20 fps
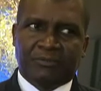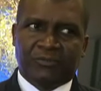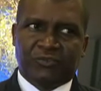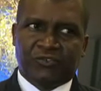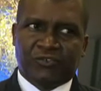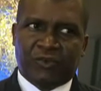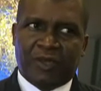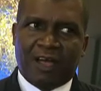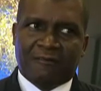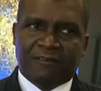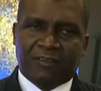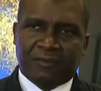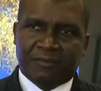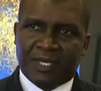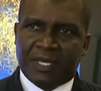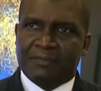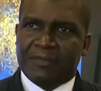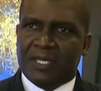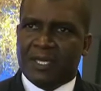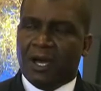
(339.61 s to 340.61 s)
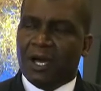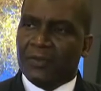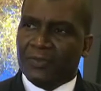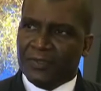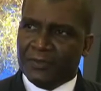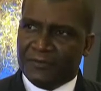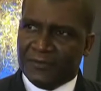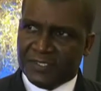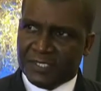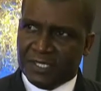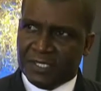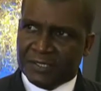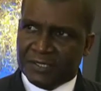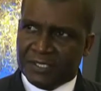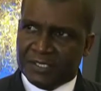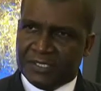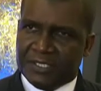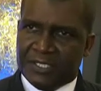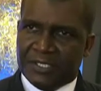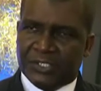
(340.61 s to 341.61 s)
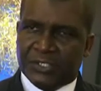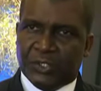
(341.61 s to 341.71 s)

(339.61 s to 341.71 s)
travel may be on the sea.